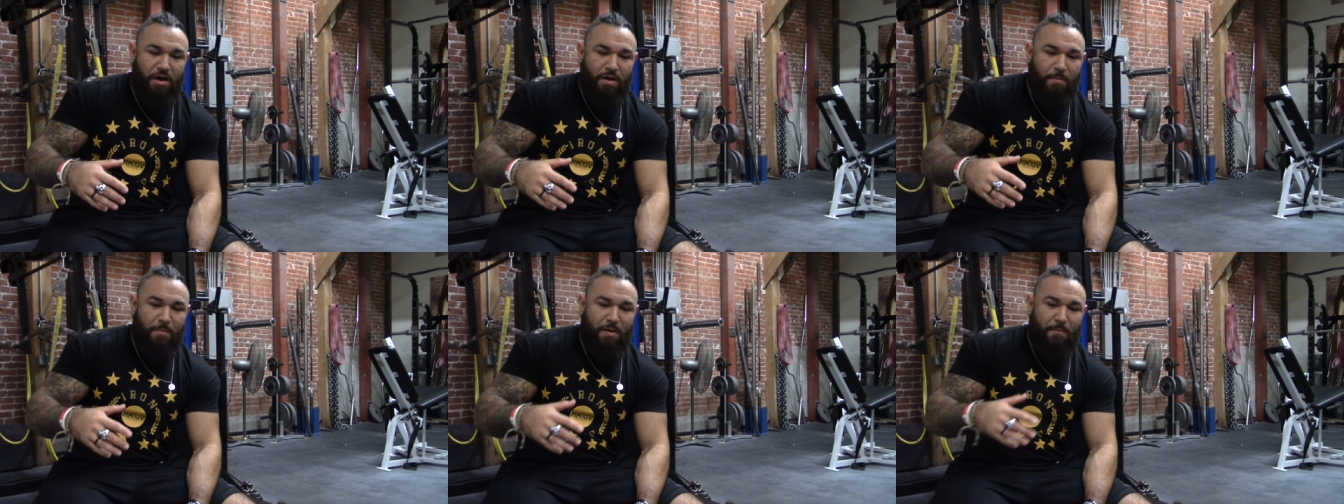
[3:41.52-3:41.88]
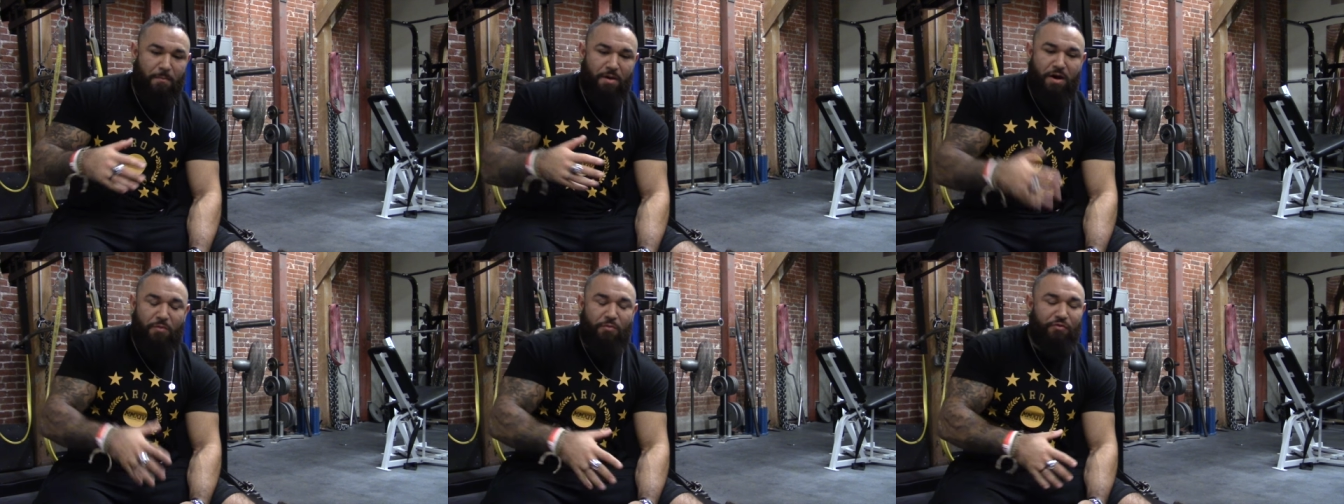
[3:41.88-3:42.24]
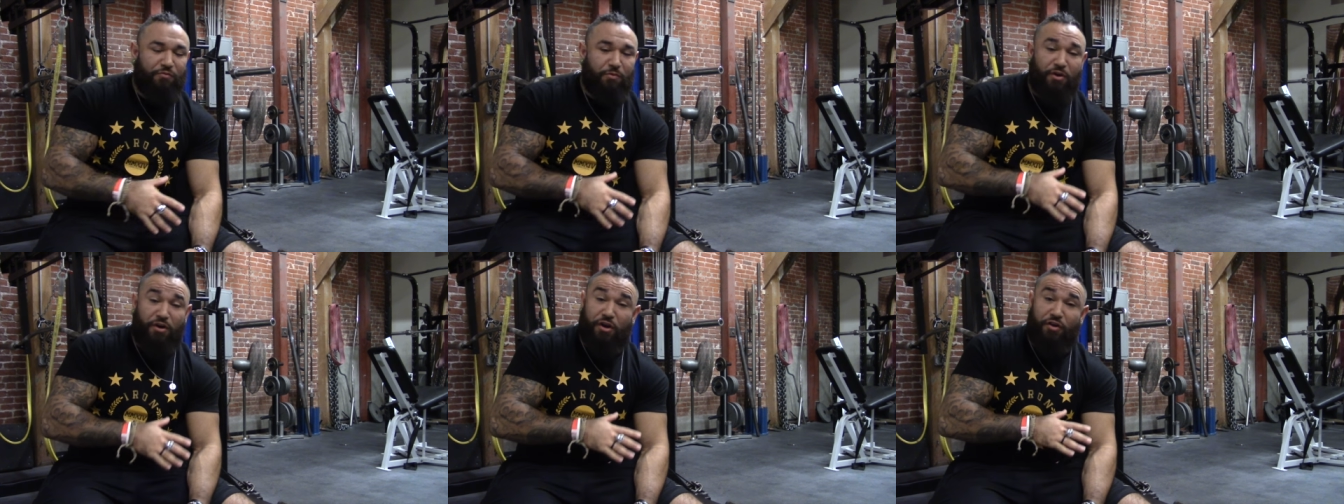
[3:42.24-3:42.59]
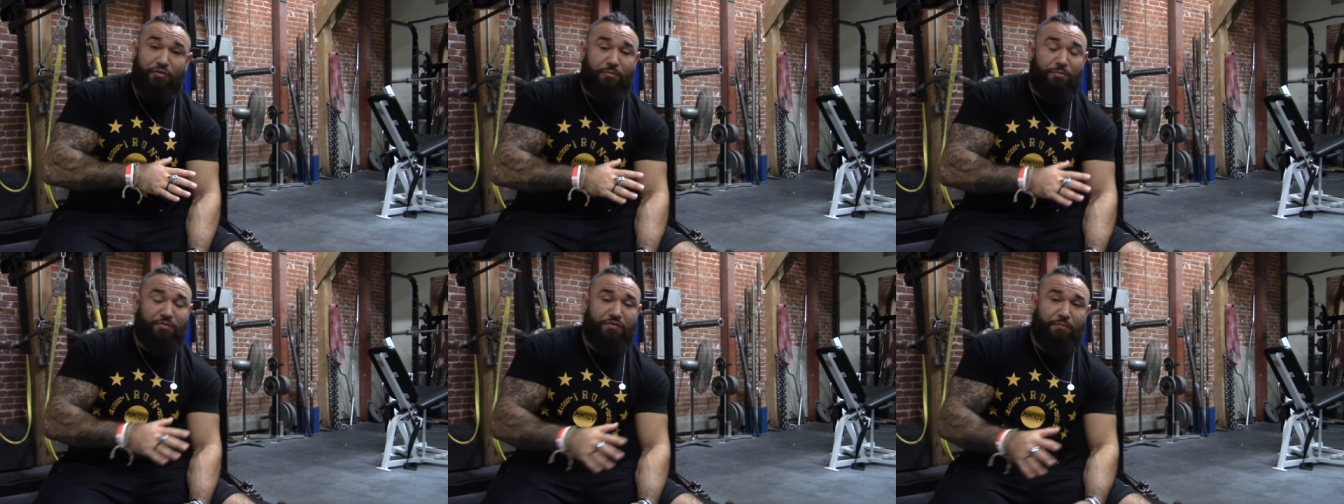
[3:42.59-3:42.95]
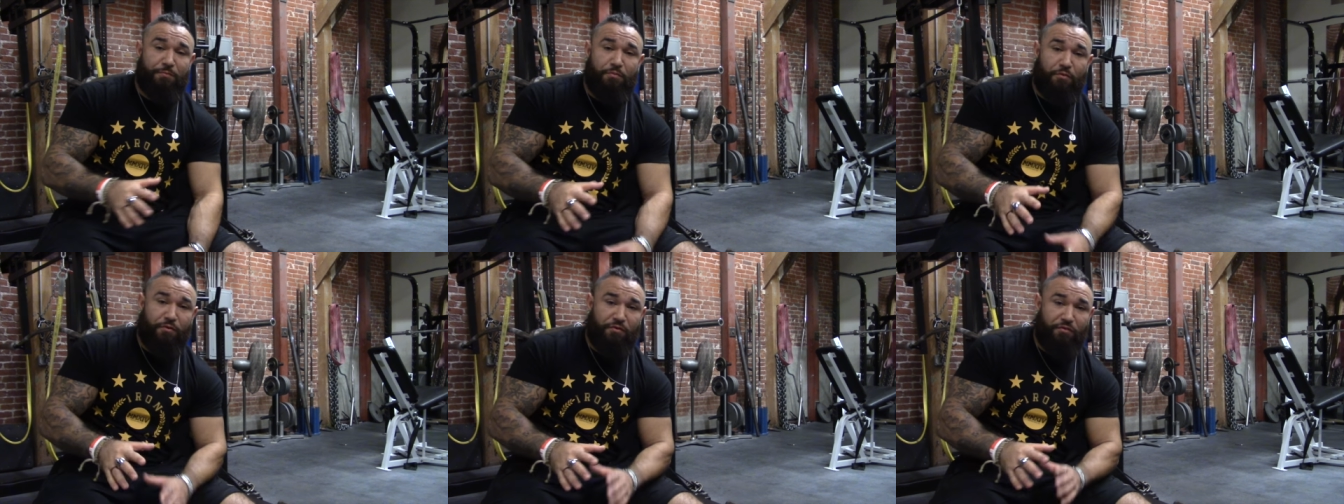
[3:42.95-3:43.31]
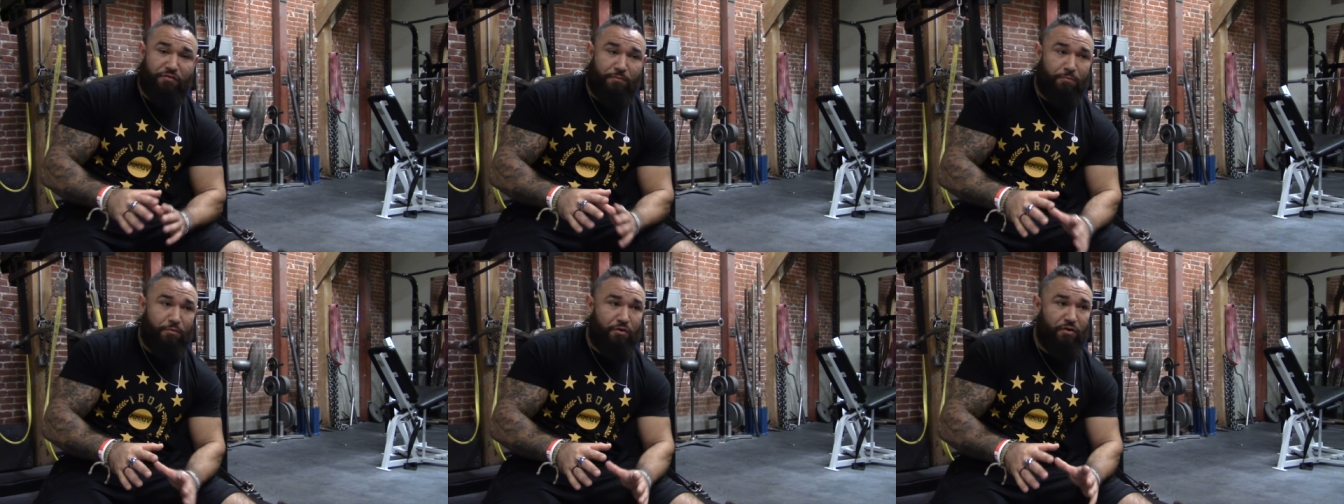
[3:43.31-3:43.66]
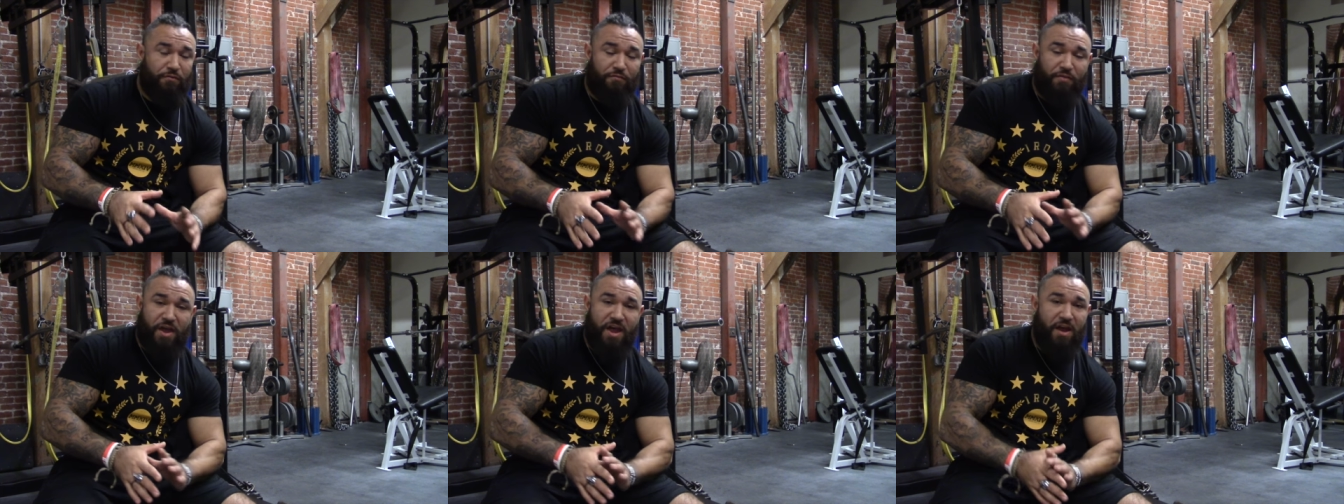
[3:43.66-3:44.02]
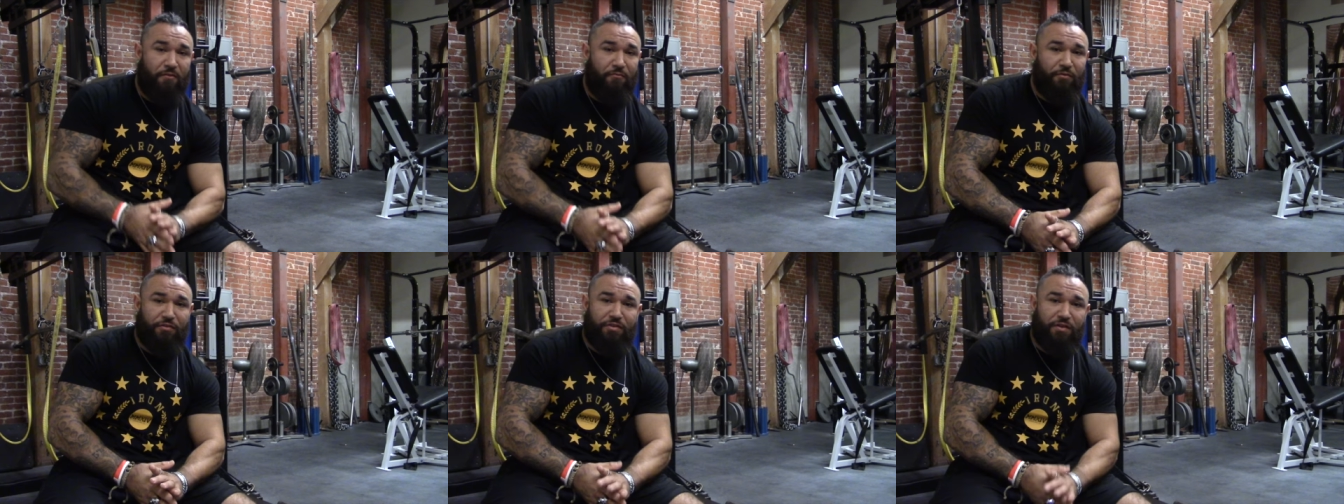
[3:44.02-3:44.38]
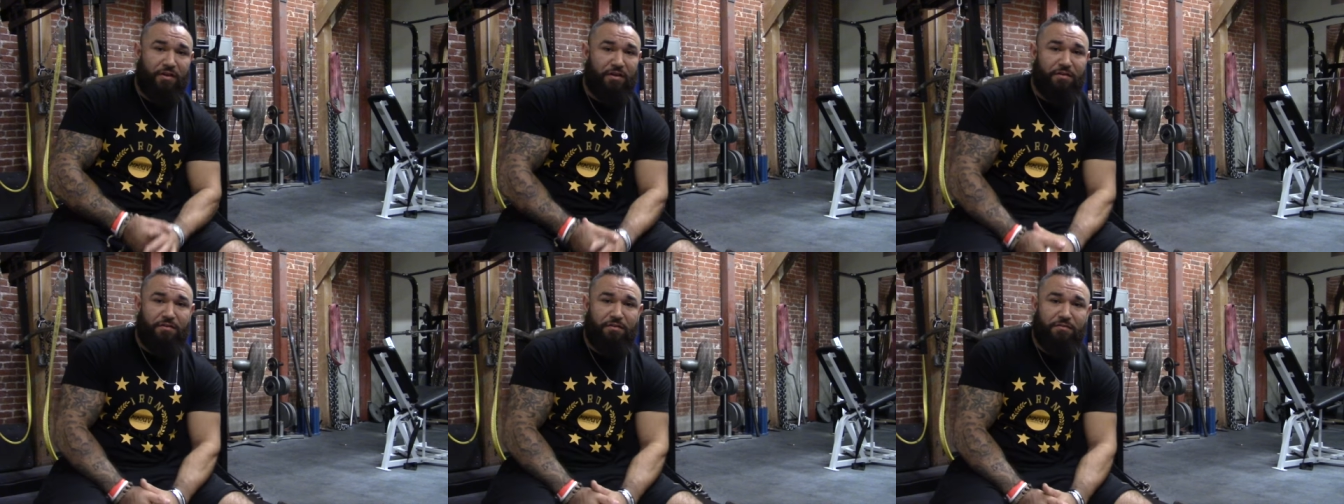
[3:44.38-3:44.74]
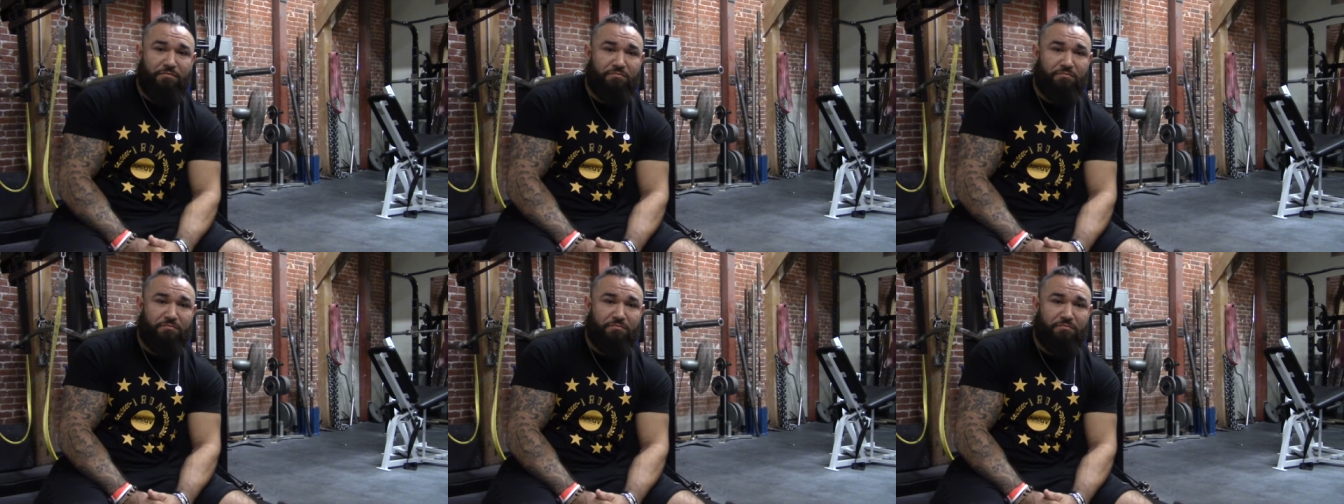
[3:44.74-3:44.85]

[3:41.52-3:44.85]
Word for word: my mom was 100 support, supportive of everything I did,